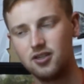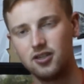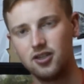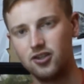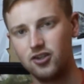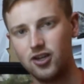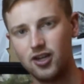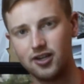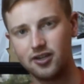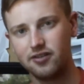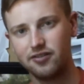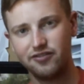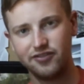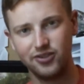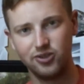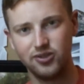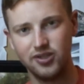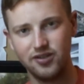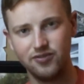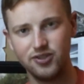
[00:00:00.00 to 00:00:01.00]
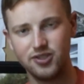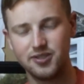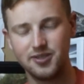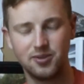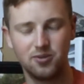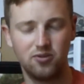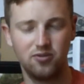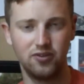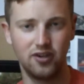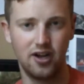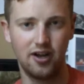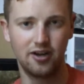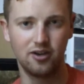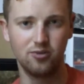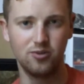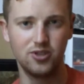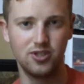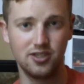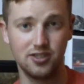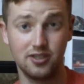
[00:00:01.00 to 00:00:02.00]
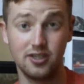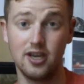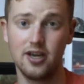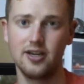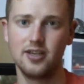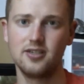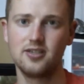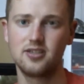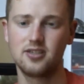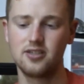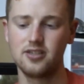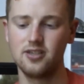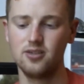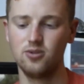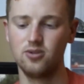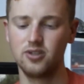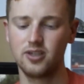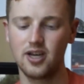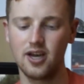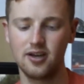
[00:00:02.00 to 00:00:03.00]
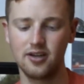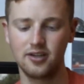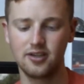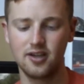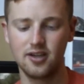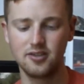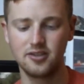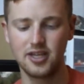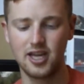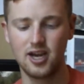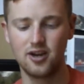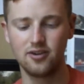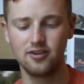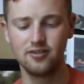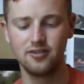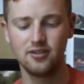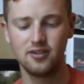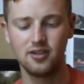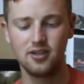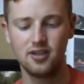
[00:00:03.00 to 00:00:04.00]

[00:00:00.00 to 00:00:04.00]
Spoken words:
you're not gonna feel every single rock, which is nice. It'll kind of cut down.